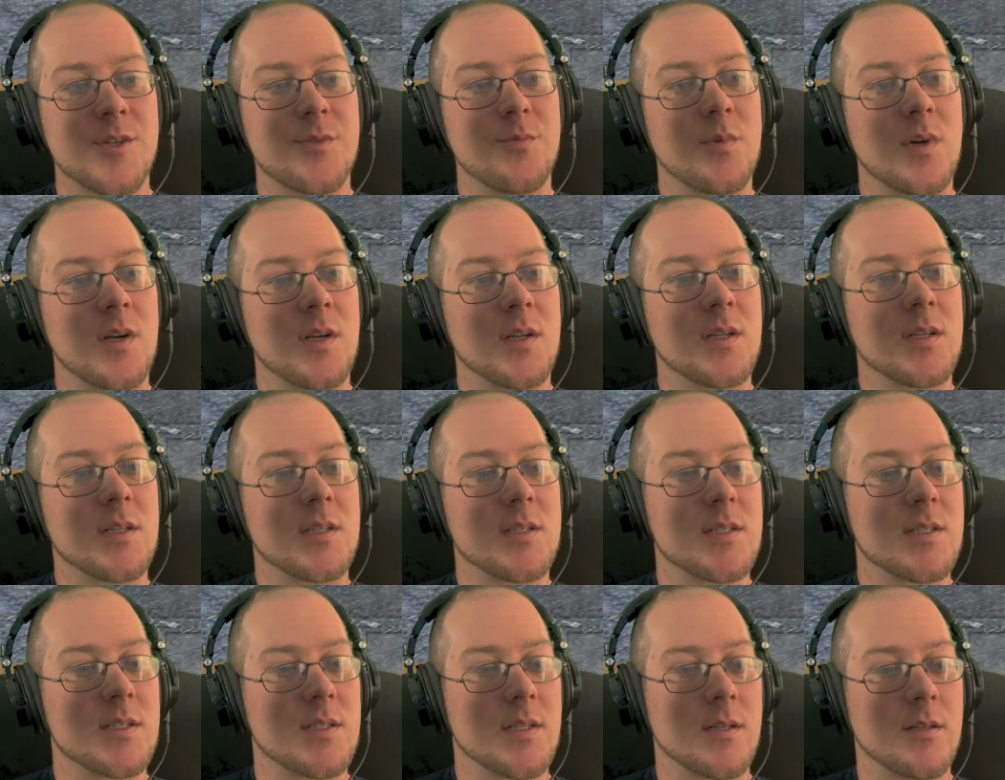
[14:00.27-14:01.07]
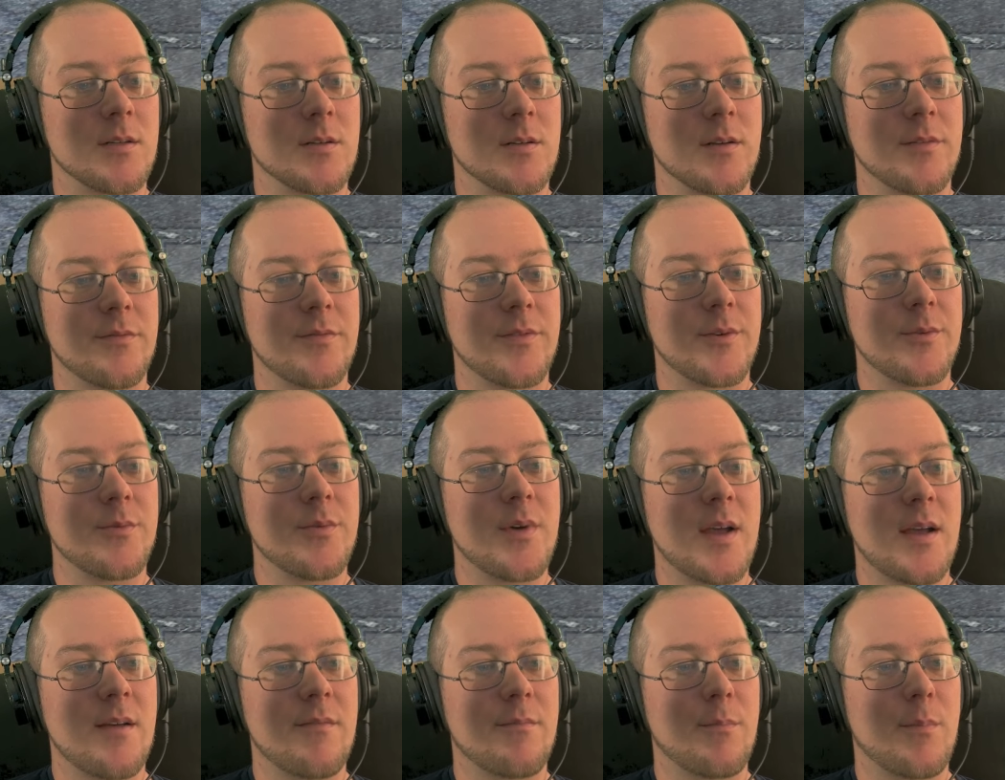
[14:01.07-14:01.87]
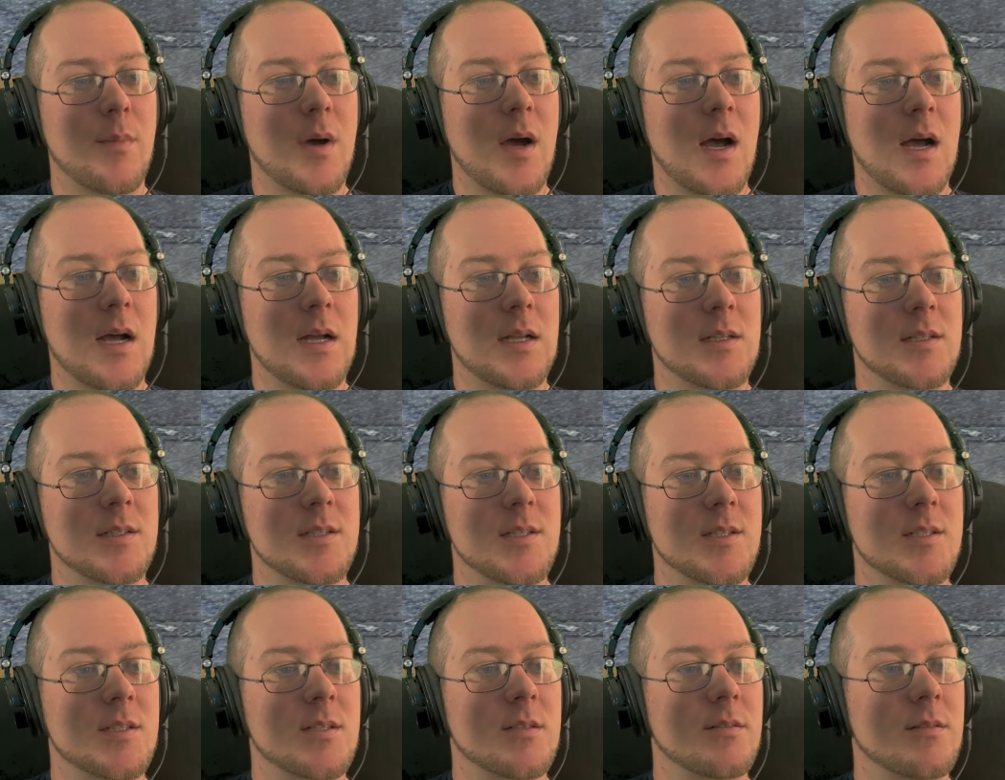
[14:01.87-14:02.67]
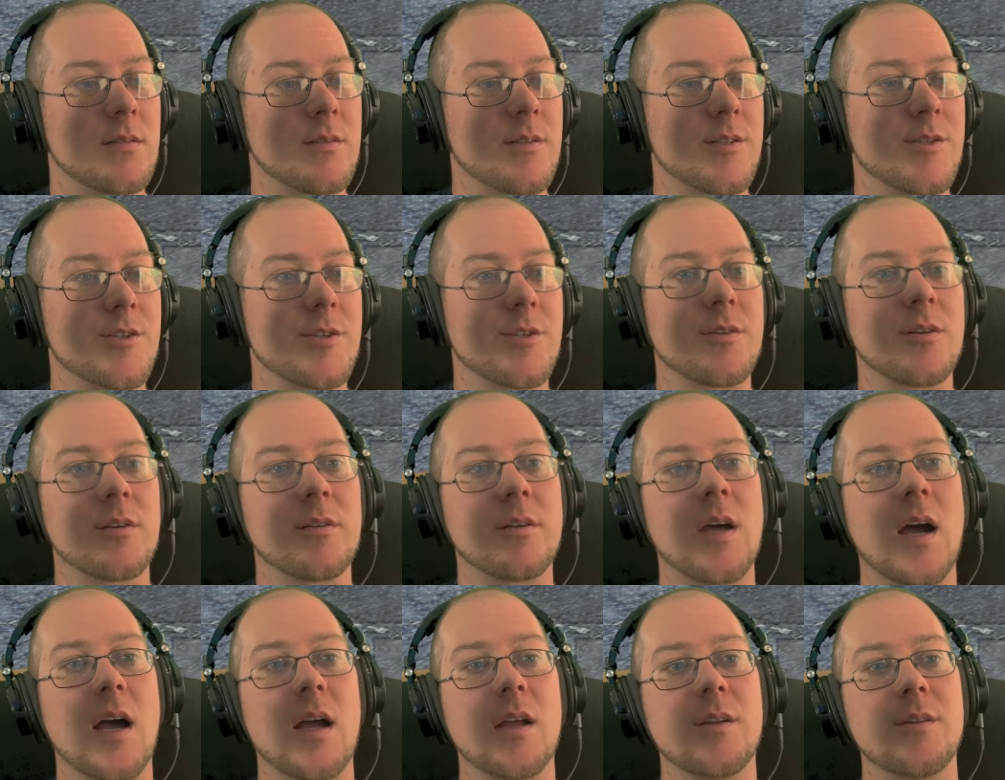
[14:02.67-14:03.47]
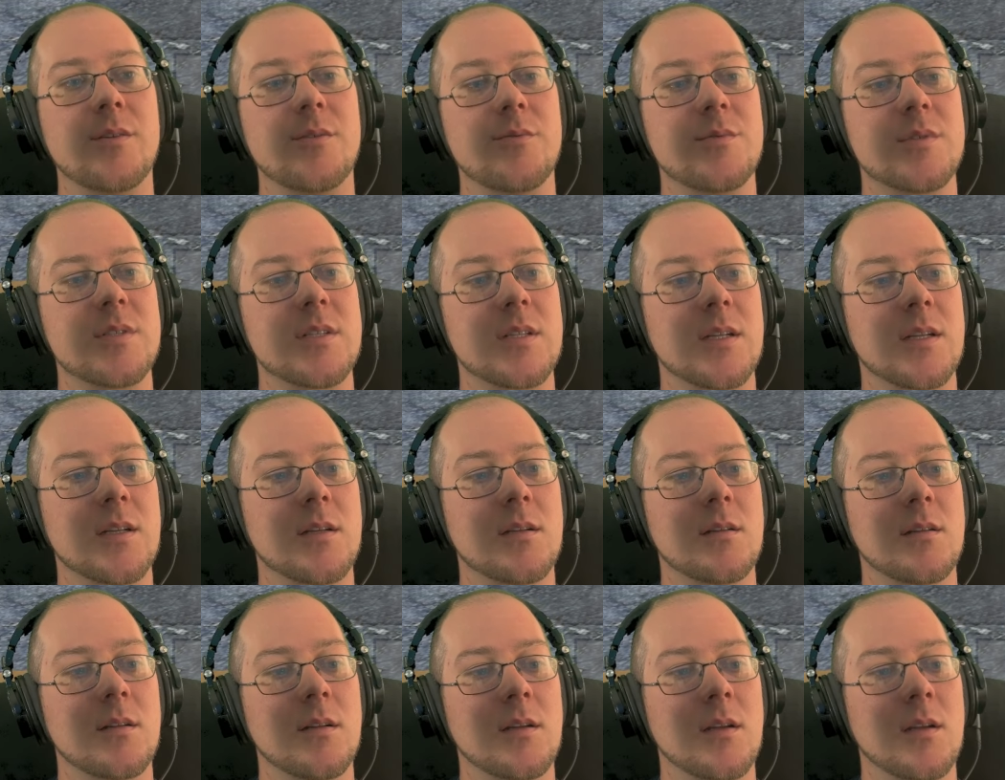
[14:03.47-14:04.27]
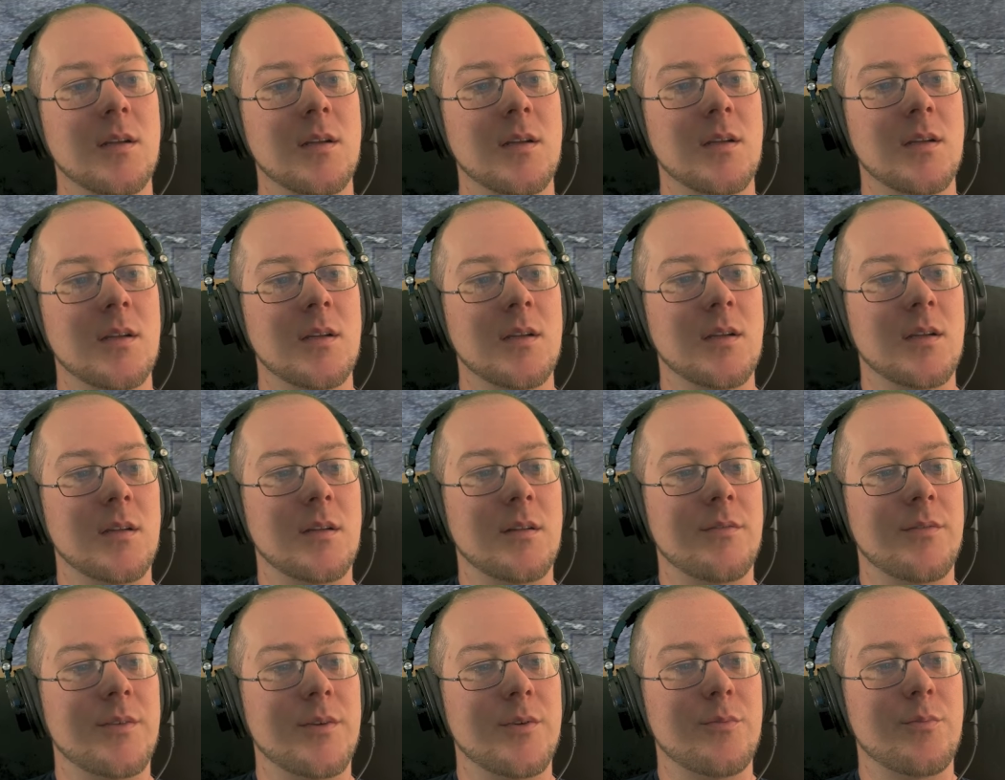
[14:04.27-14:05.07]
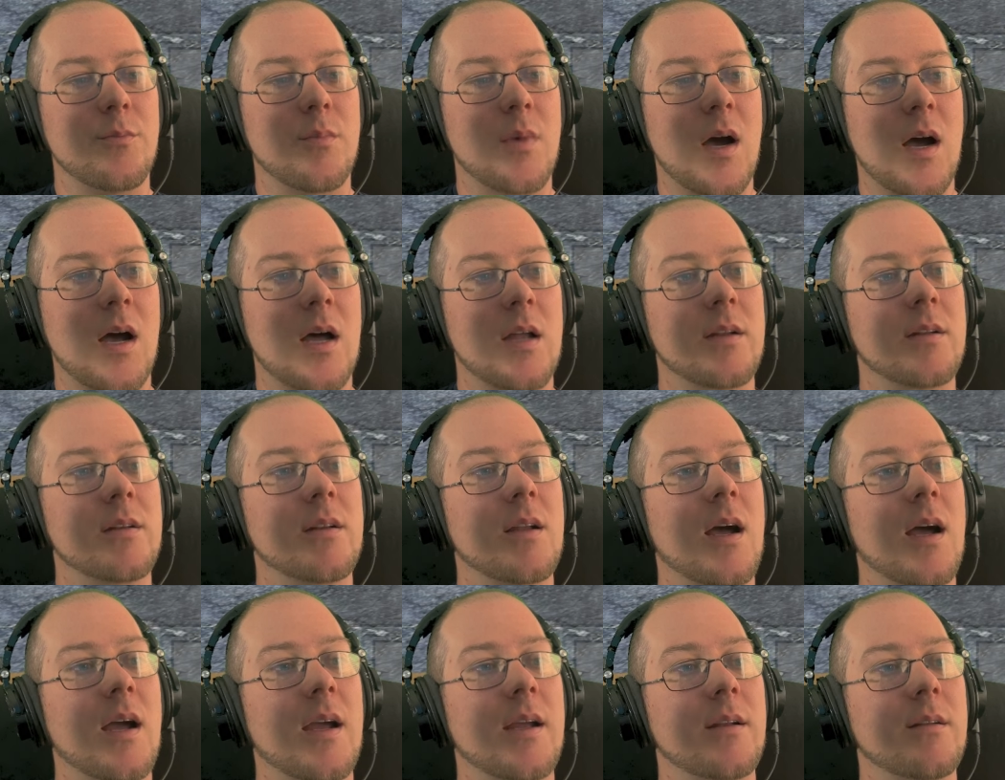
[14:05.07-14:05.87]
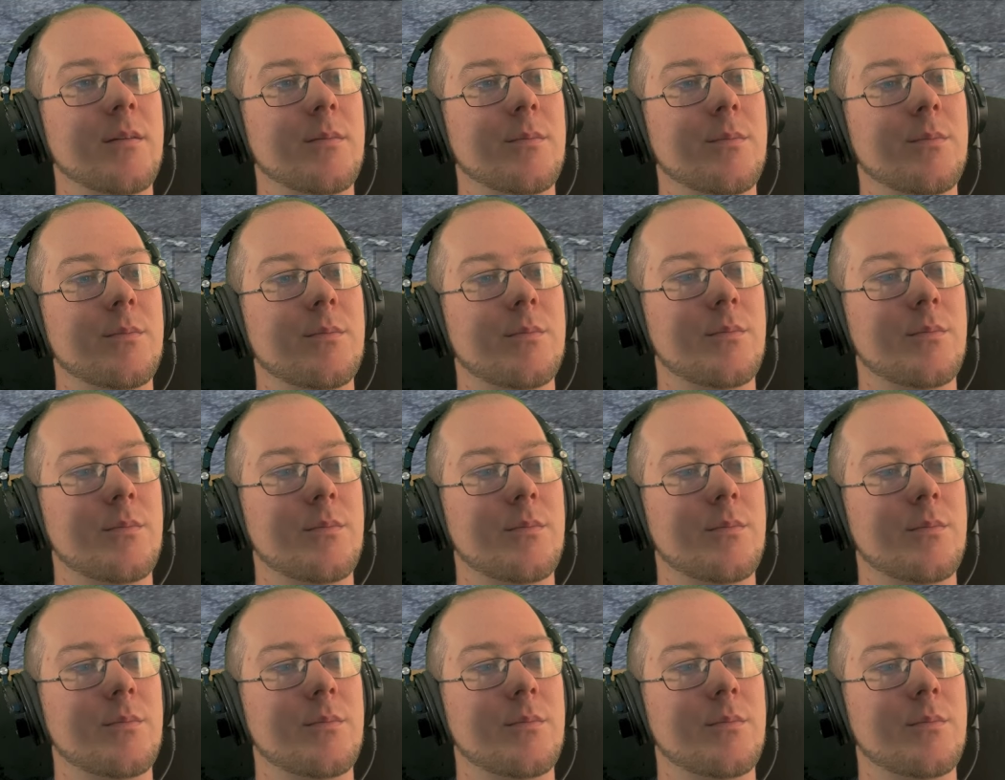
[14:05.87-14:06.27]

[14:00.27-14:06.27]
you want to consider: if you have mods that you're not using, if you mod an item,